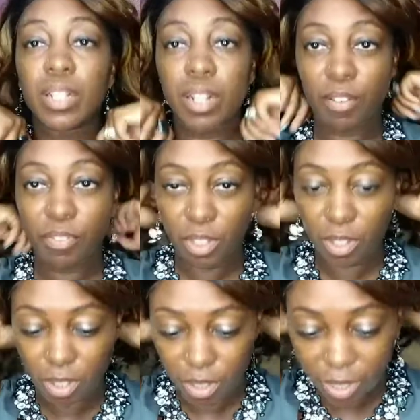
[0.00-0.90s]
off
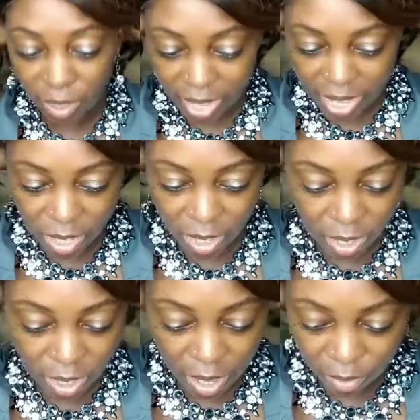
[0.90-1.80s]
the
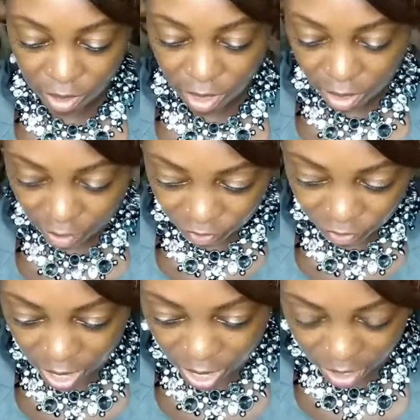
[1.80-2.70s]
lace that was in the
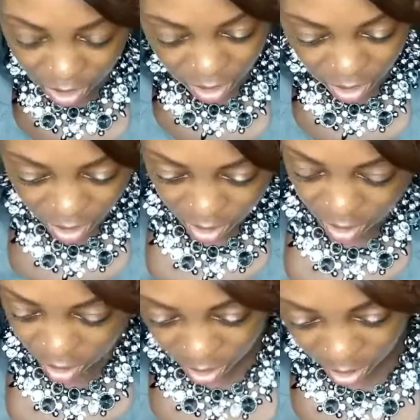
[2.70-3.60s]
front.
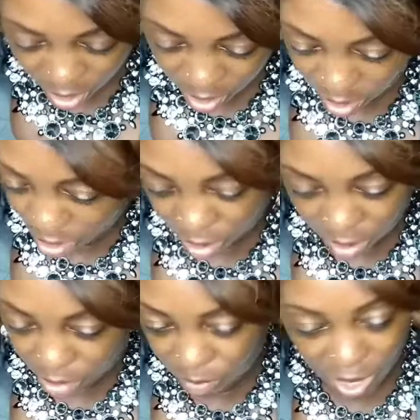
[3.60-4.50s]

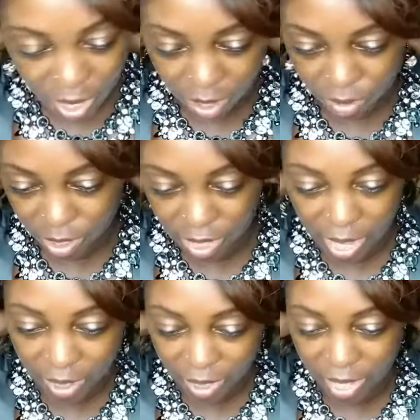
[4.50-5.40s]
My hair is
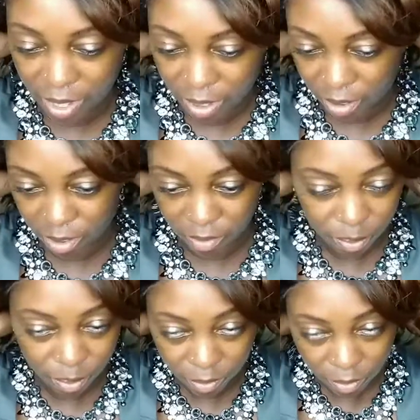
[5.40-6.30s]
not laying
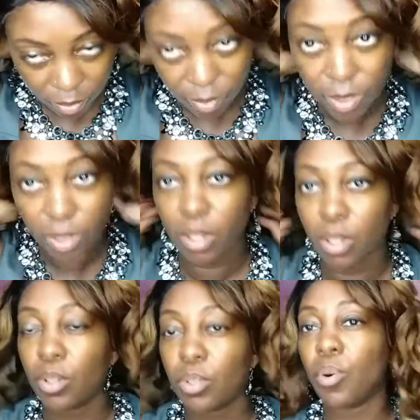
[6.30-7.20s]

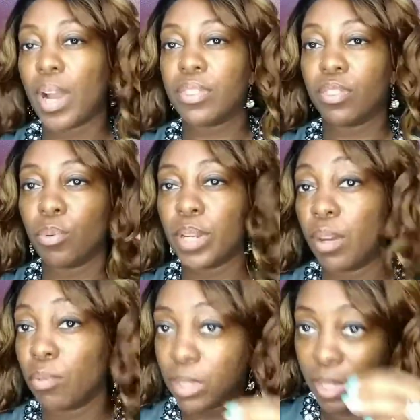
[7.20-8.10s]
quite the way I
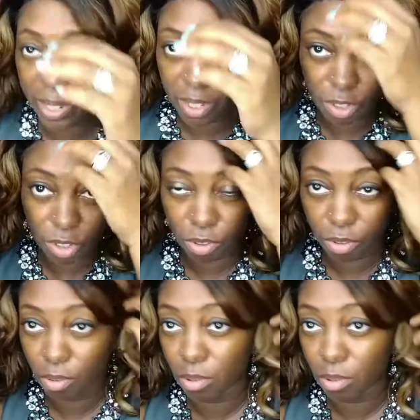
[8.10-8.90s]
would like it to.